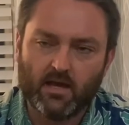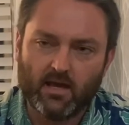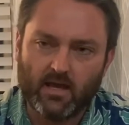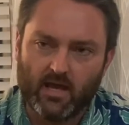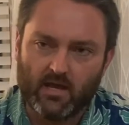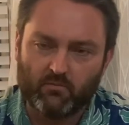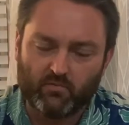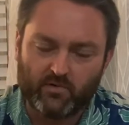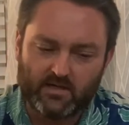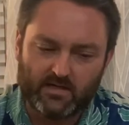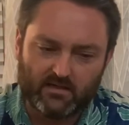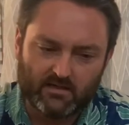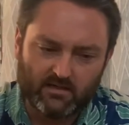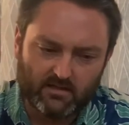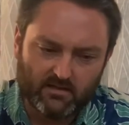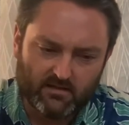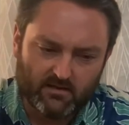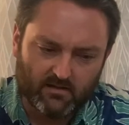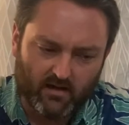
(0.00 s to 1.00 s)
and
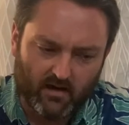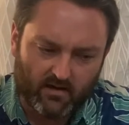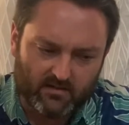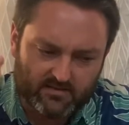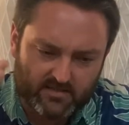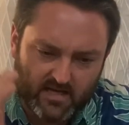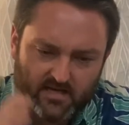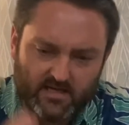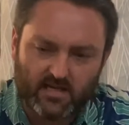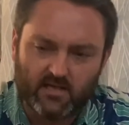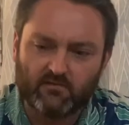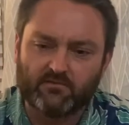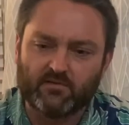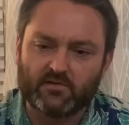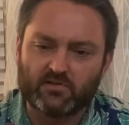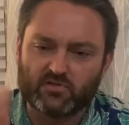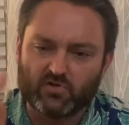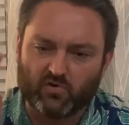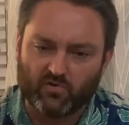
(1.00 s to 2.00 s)
we take
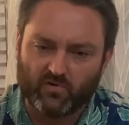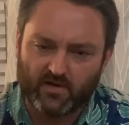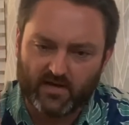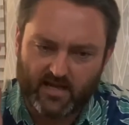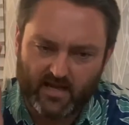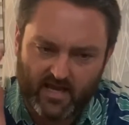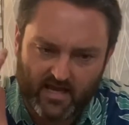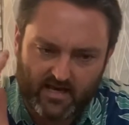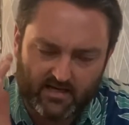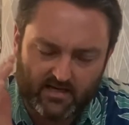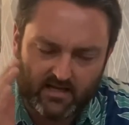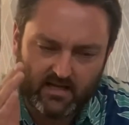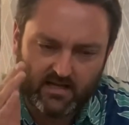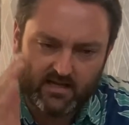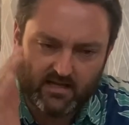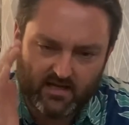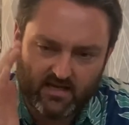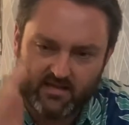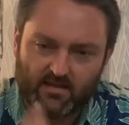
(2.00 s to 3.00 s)
inventory, and
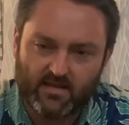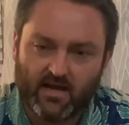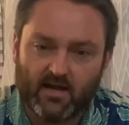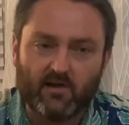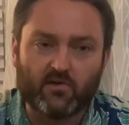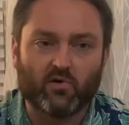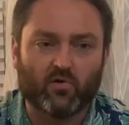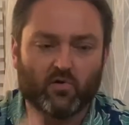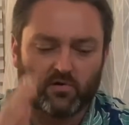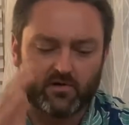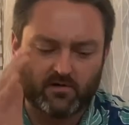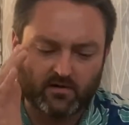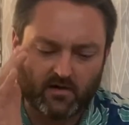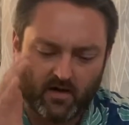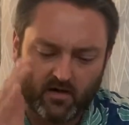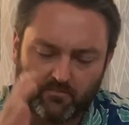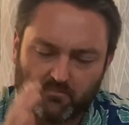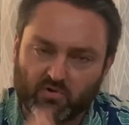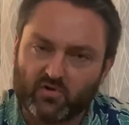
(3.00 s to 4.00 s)
in that order,
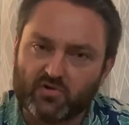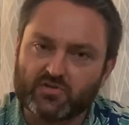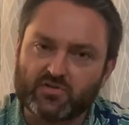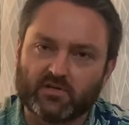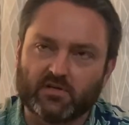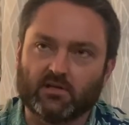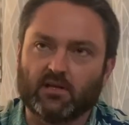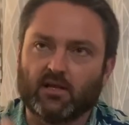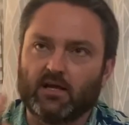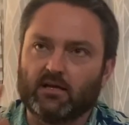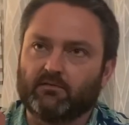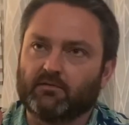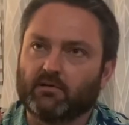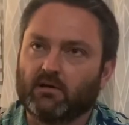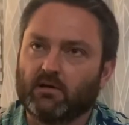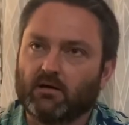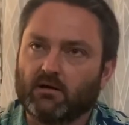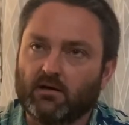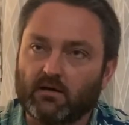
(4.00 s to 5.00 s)
our personal life,
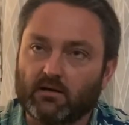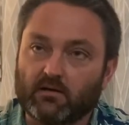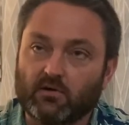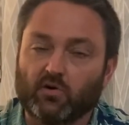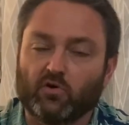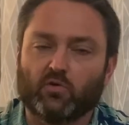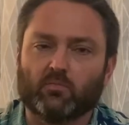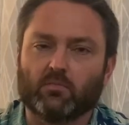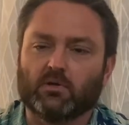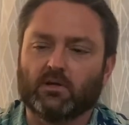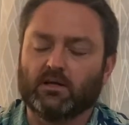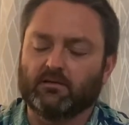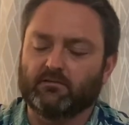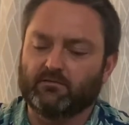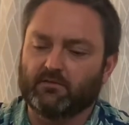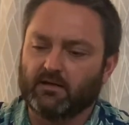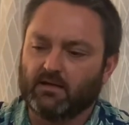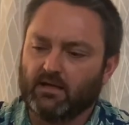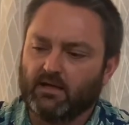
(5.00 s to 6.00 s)
our home life,